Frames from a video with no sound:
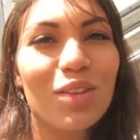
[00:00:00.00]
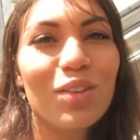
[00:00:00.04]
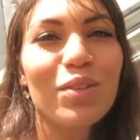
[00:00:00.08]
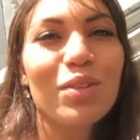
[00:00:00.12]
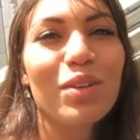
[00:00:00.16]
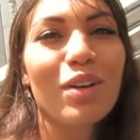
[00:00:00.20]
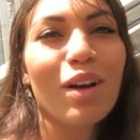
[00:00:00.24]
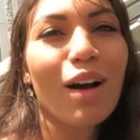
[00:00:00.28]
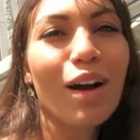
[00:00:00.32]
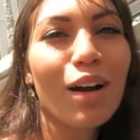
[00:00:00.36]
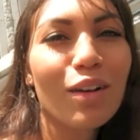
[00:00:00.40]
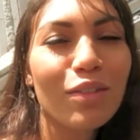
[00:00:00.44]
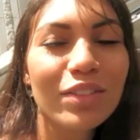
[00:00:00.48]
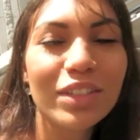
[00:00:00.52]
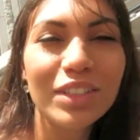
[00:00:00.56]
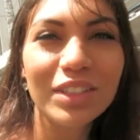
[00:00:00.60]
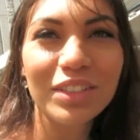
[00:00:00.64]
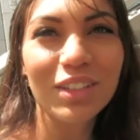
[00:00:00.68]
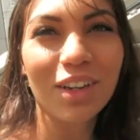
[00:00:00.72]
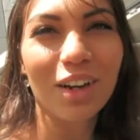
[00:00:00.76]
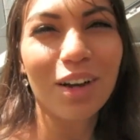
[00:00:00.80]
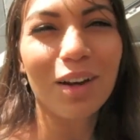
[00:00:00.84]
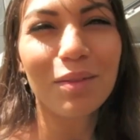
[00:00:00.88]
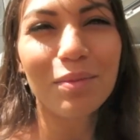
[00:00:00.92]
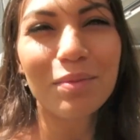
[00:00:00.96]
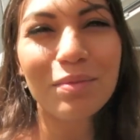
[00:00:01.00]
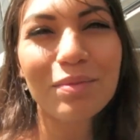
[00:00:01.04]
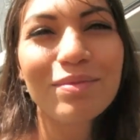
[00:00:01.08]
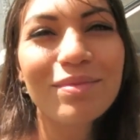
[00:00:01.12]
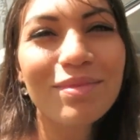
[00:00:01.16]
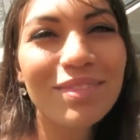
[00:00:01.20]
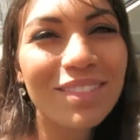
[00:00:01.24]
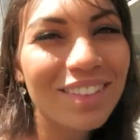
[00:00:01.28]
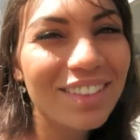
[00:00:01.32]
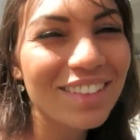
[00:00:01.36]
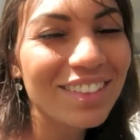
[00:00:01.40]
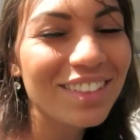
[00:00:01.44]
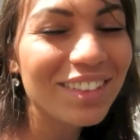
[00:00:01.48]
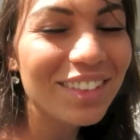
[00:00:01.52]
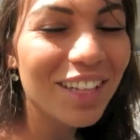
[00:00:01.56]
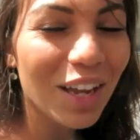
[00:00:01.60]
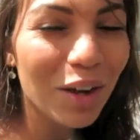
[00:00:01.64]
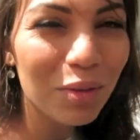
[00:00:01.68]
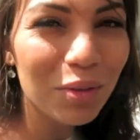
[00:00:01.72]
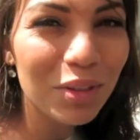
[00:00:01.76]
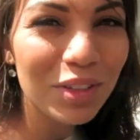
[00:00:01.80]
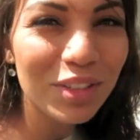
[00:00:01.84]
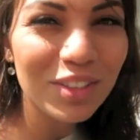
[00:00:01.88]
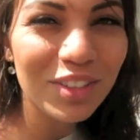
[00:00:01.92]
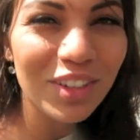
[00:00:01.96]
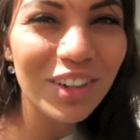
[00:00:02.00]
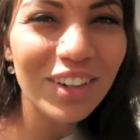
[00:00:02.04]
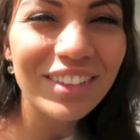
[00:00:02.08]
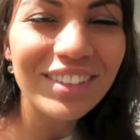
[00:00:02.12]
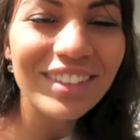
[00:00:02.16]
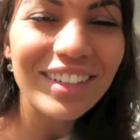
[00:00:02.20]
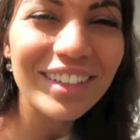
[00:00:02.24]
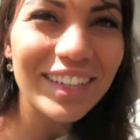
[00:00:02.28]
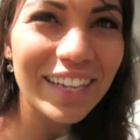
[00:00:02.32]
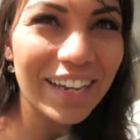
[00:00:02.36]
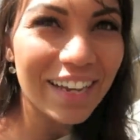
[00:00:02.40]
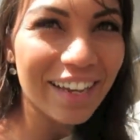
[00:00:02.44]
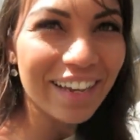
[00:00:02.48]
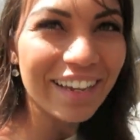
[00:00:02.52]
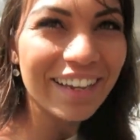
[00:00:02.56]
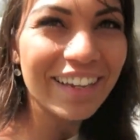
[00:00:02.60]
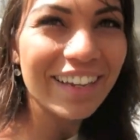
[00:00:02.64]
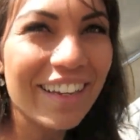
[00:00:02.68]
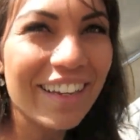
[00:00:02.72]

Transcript: New coffee shop. That's how we start the day.